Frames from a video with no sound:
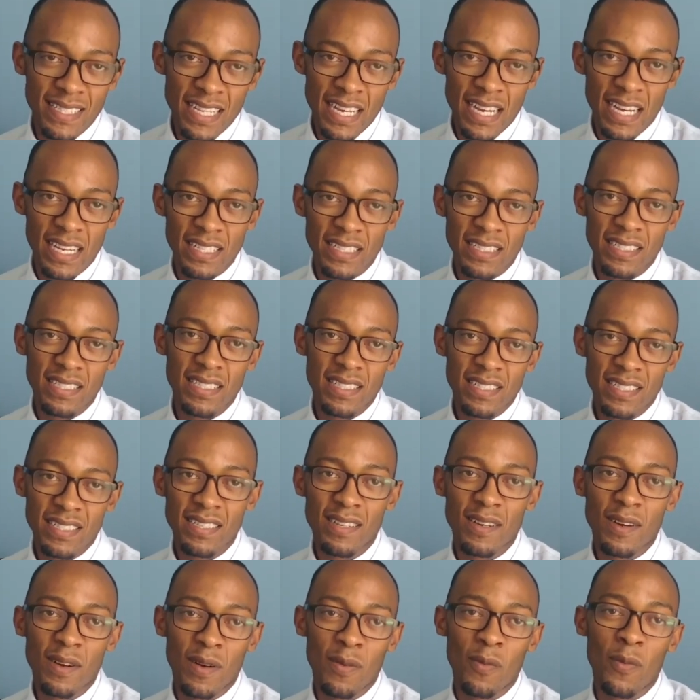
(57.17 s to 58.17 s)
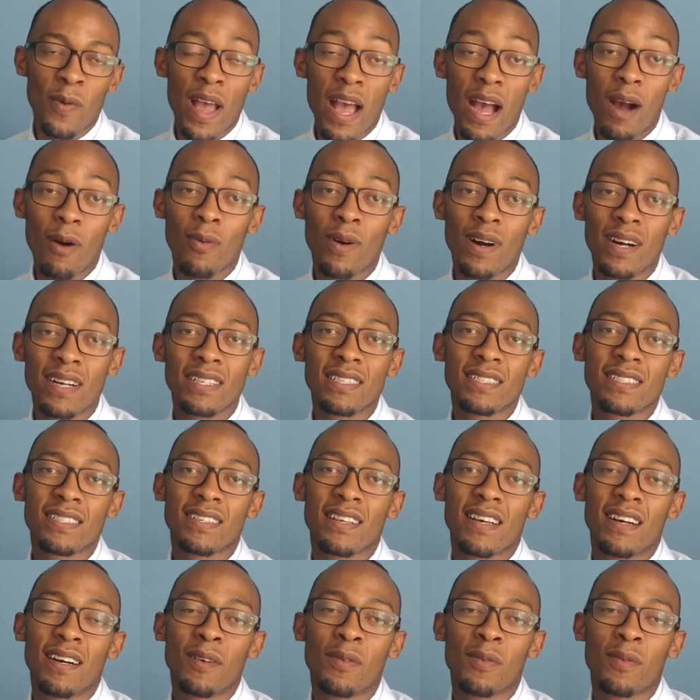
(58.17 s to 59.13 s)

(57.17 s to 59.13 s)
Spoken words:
that where I was,